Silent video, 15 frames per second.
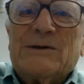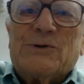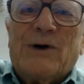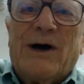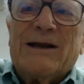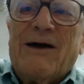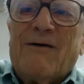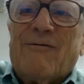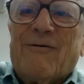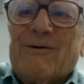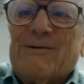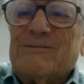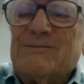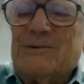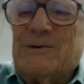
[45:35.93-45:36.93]
So I
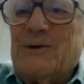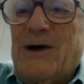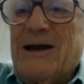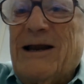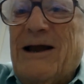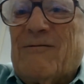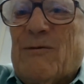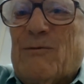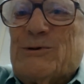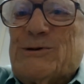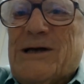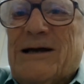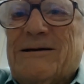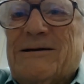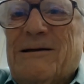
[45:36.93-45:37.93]
never
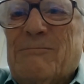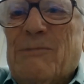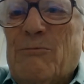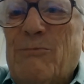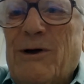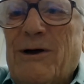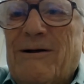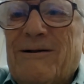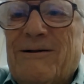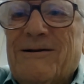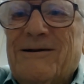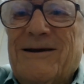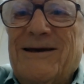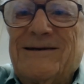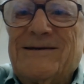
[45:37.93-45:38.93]
presented him a bill,
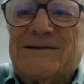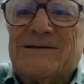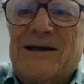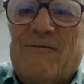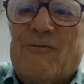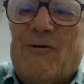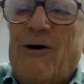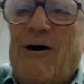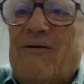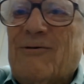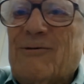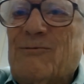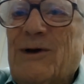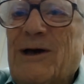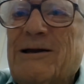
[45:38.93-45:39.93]
and he's never
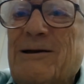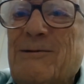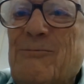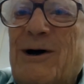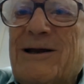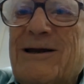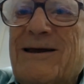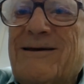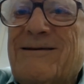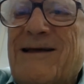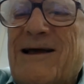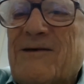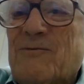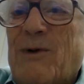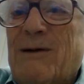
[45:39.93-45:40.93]
offered me any money, and
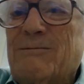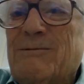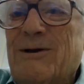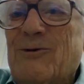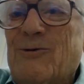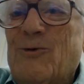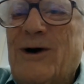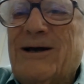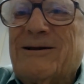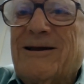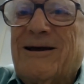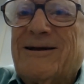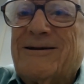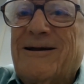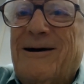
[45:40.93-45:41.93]
that's probably the way
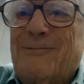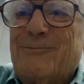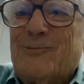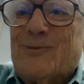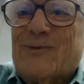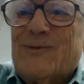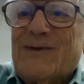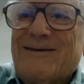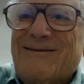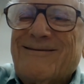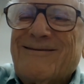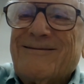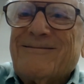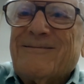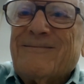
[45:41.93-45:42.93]
it'll end up.
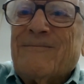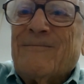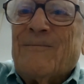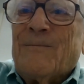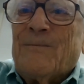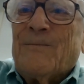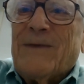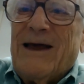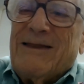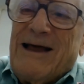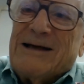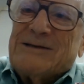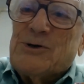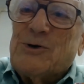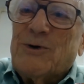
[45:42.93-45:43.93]
And
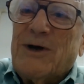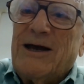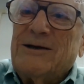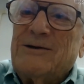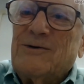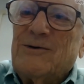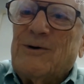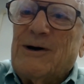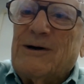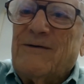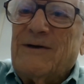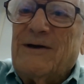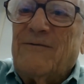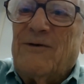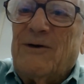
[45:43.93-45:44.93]
that's okay too.
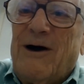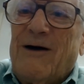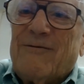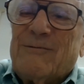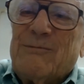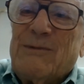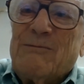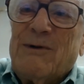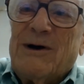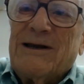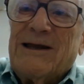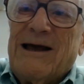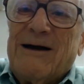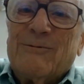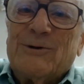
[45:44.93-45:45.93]
If he offered me
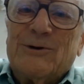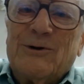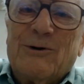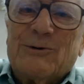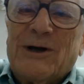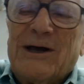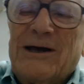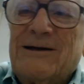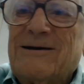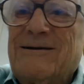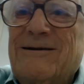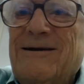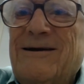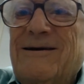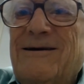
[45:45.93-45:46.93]
money, I would donate
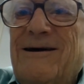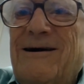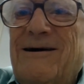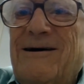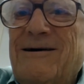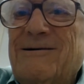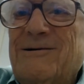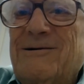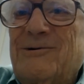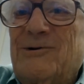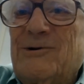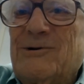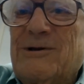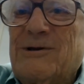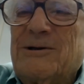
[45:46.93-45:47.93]
it
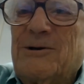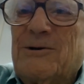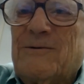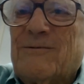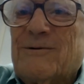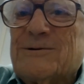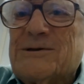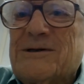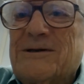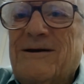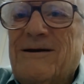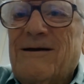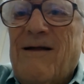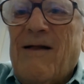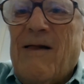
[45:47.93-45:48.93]
to the university.